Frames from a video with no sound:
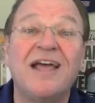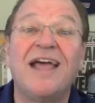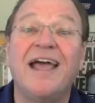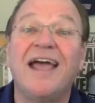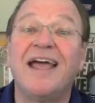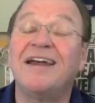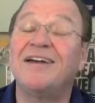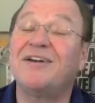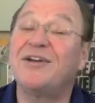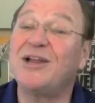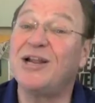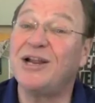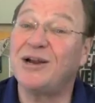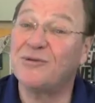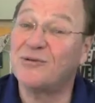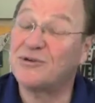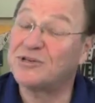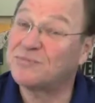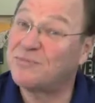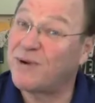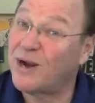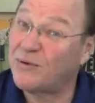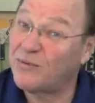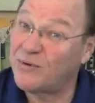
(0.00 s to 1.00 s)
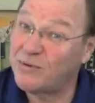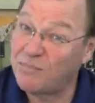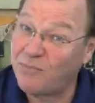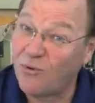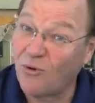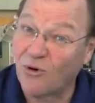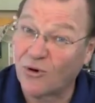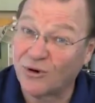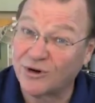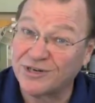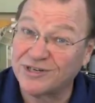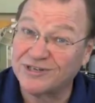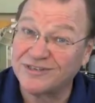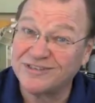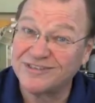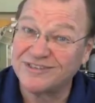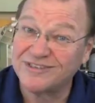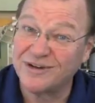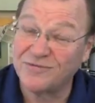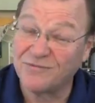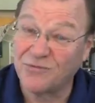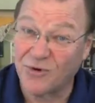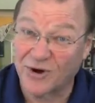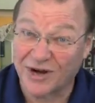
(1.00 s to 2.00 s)
And here is my report
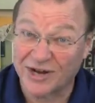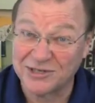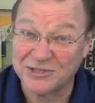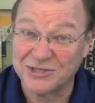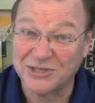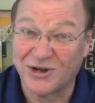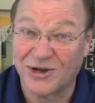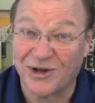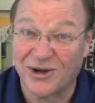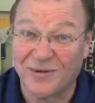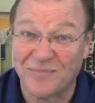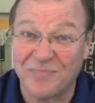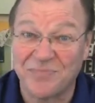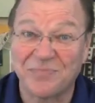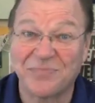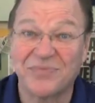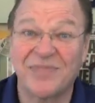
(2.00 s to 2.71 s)
of what I saw.